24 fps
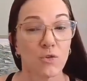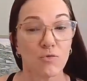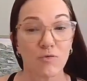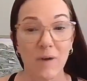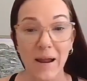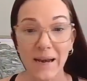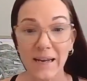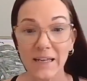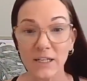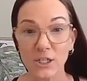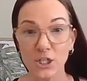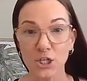
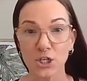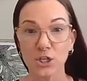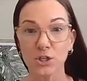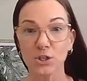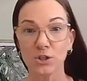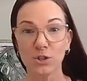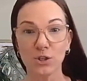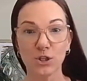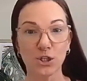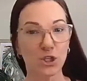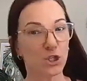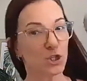running
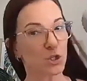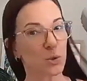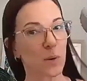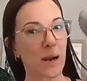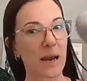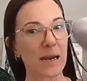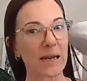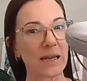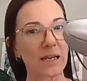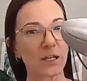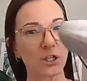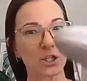shoes,
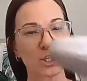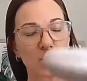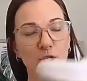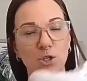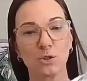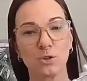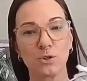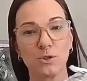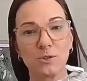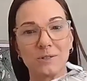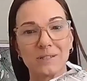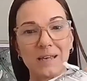training
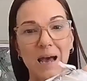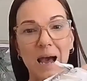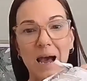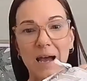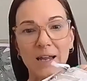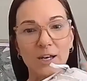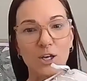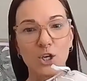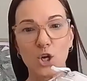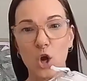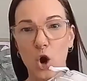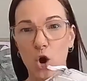shoes
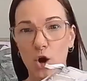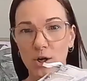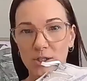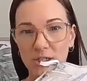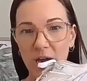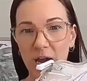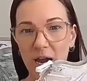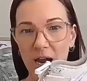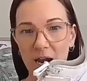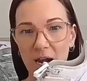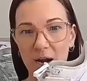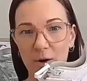are not
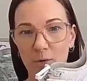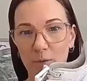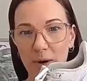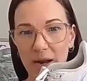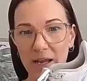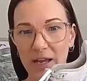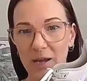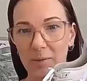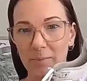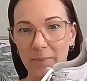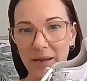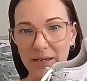a
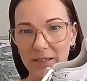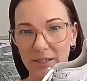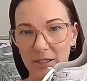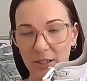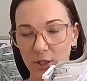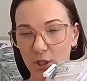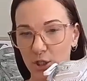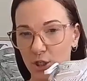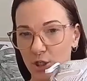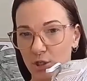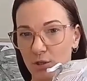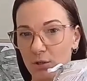
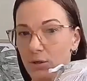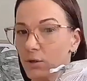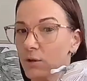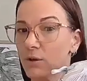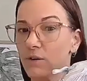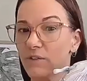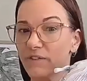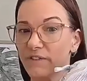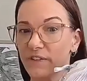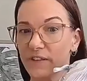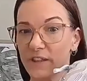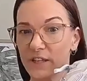recommended
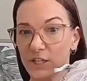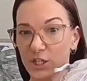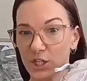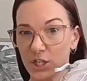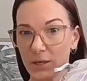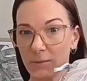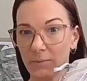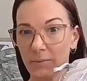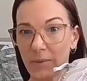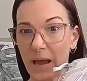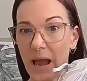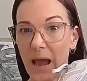shoe for the
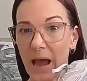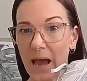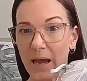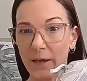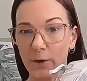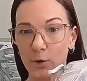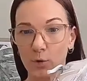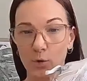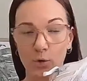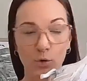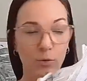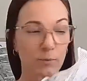gym at
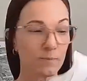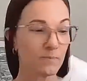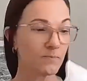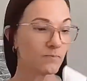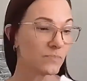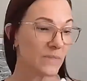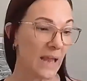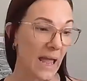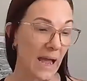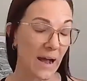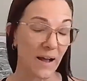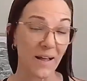all.
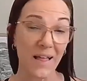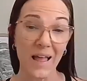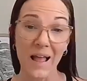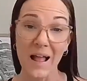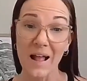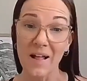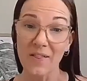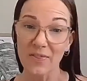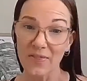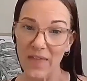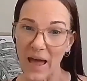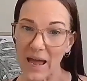Now,
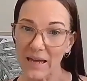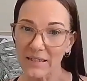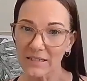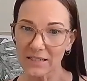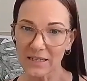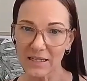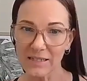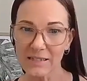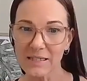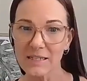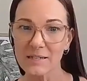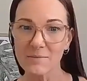that
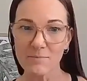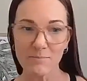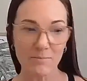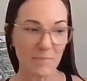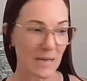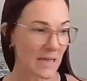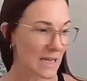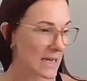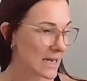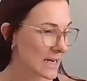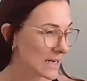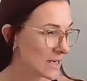doesn't
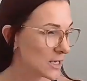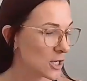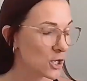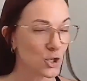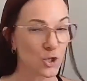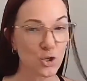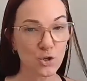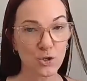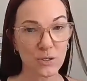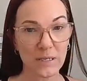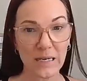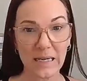mean
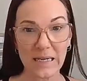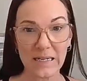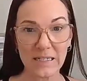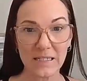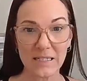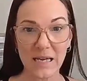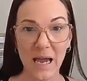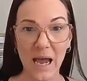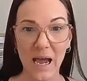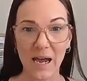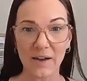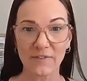you
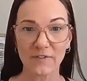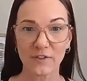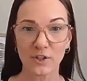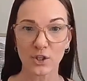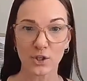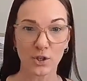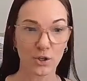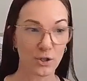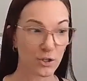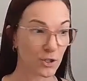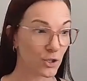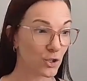have to
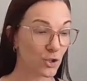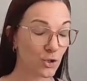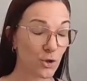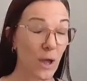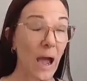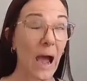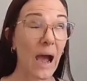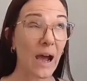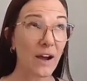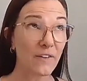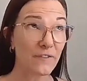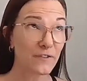
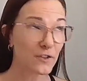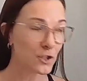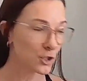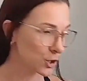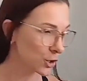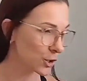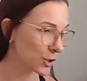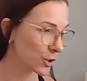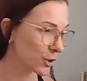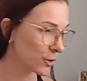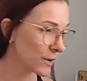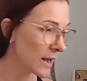
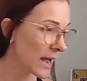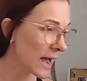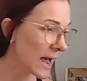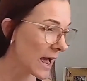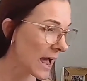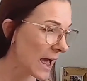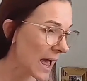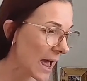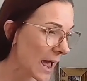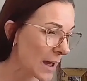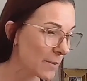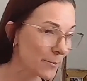go
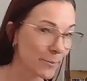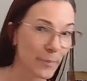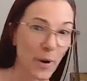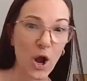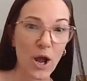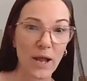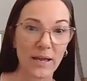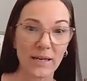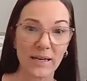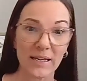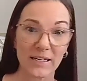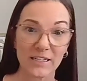and
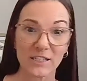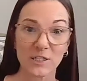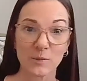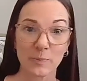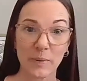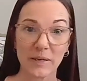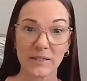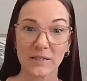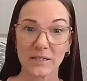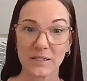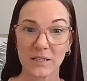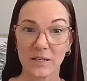buy an
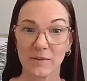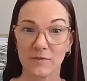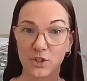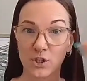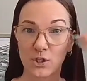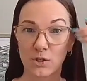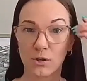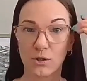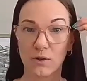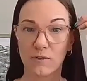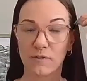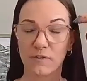expensive
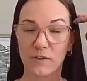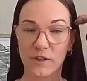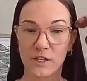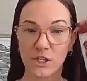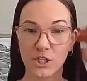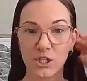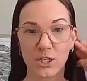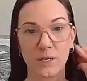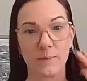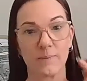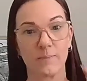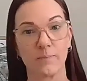shoe for the
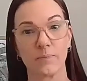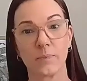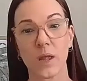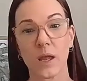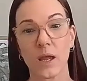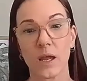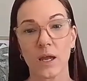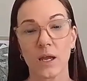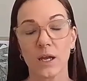gym.